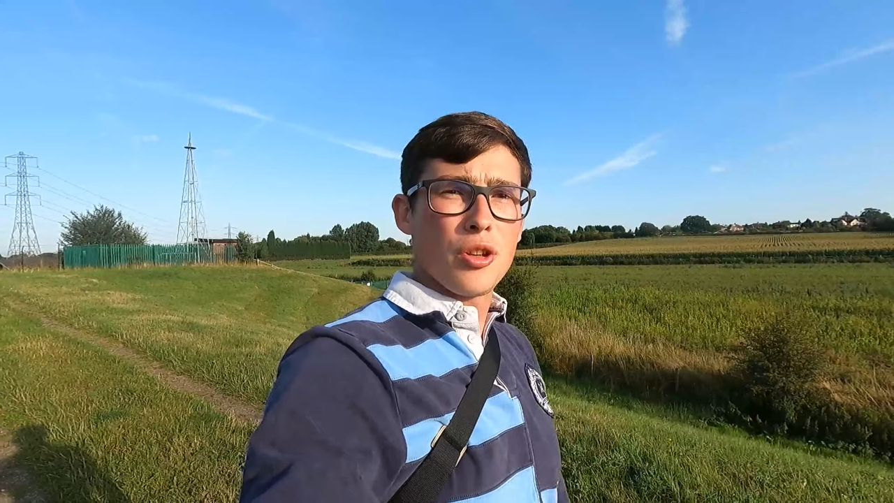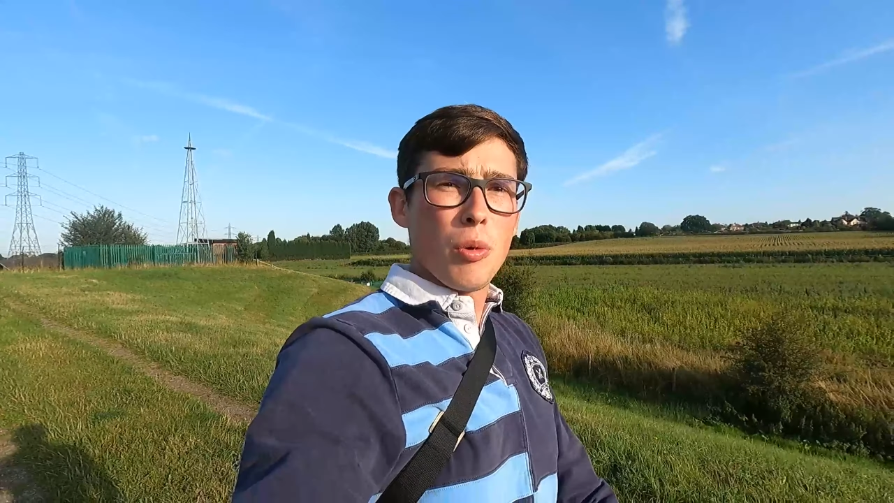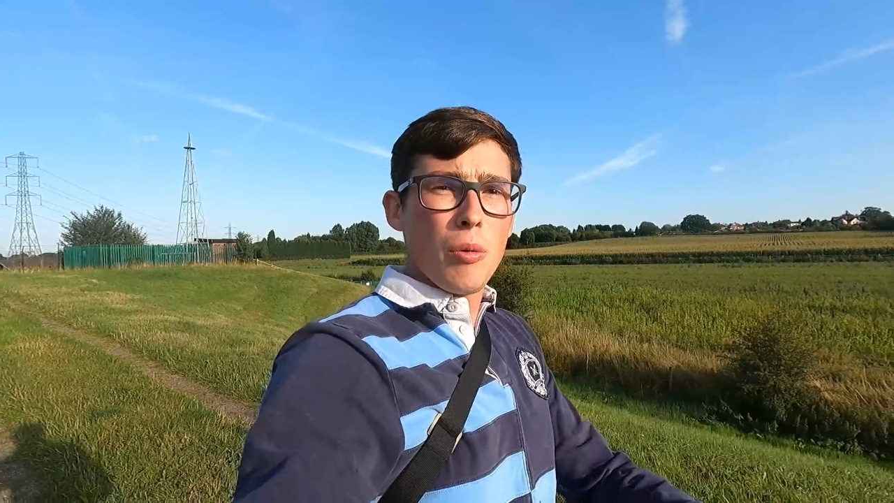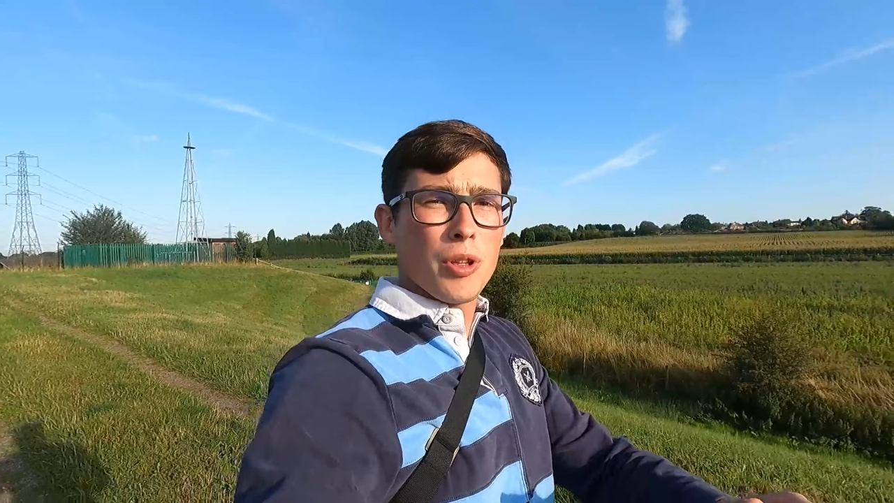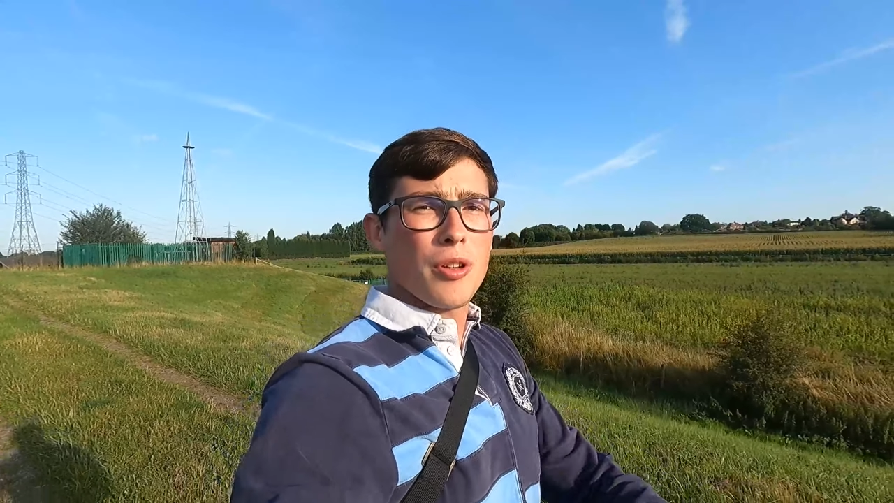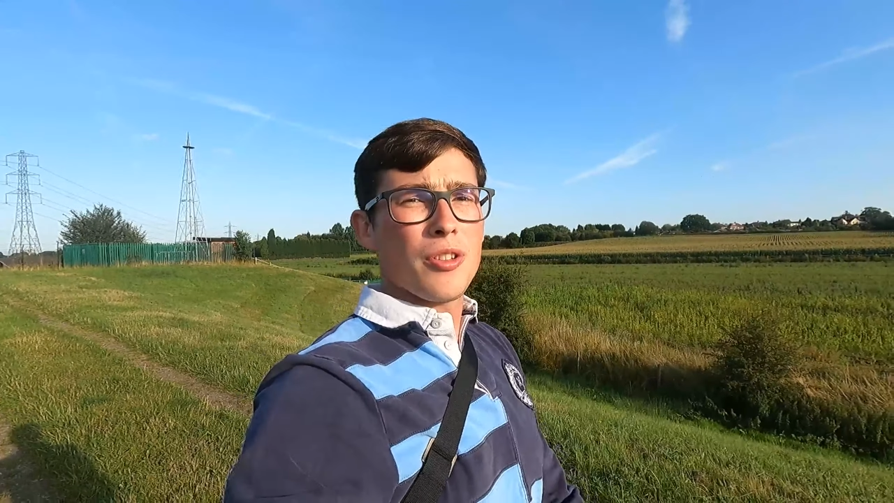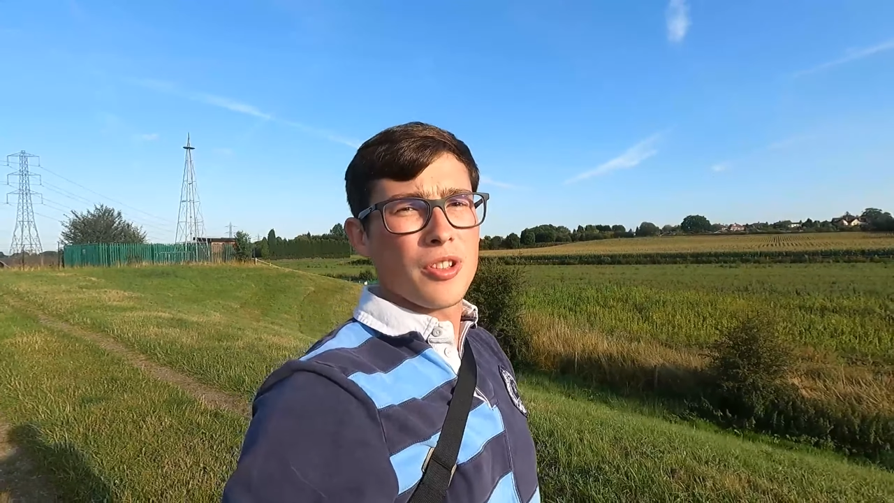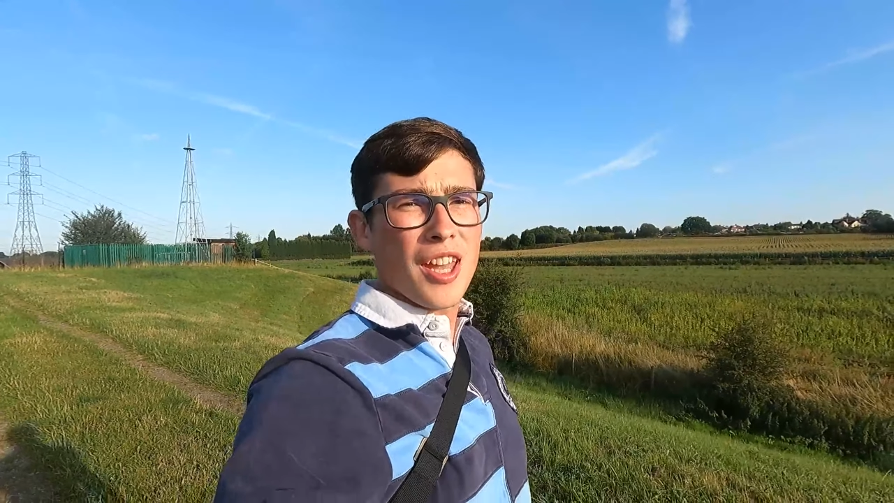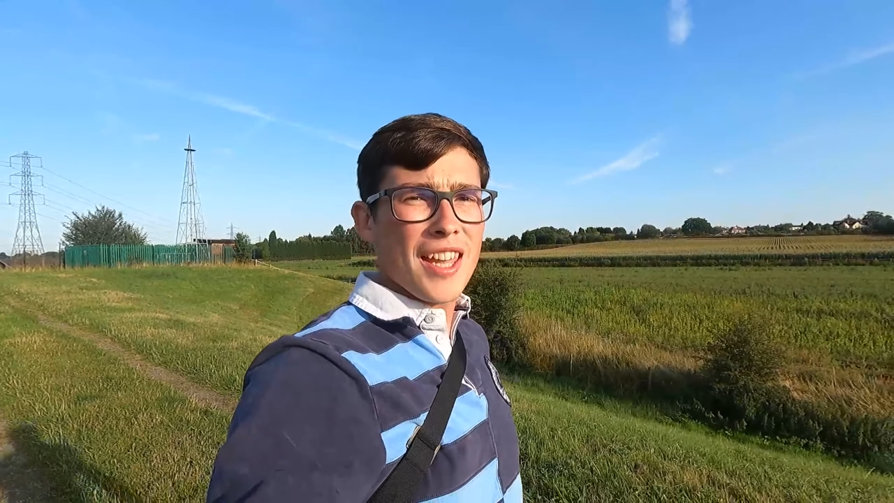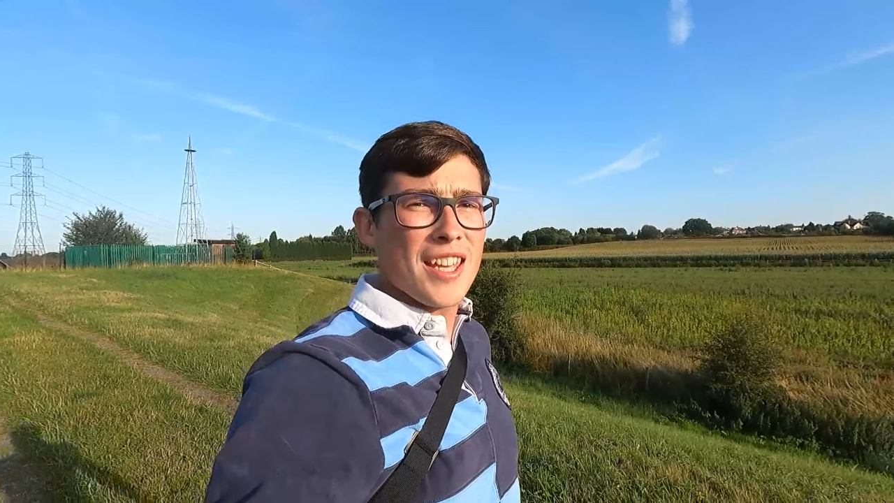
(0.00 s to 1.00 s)
so what we're doing
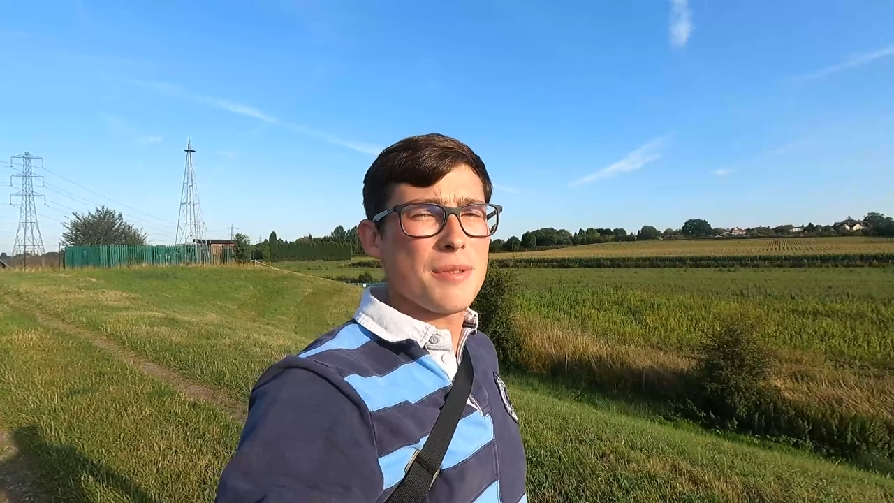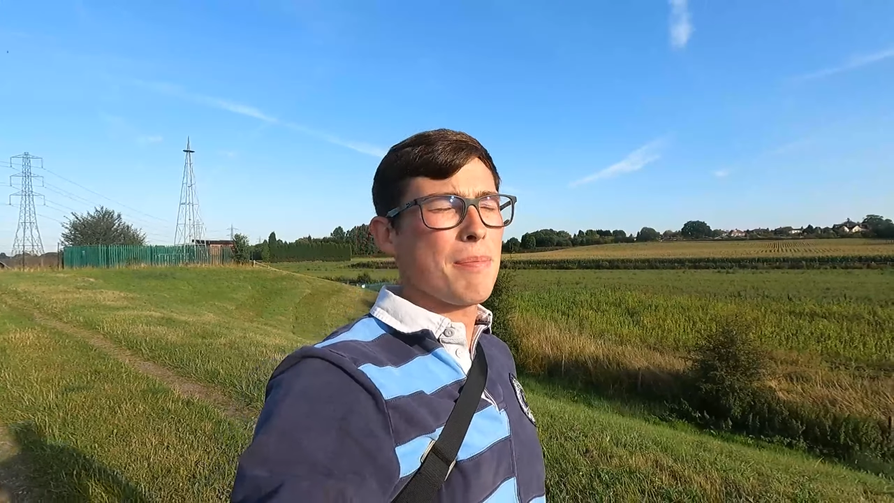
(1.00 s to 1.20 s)
today is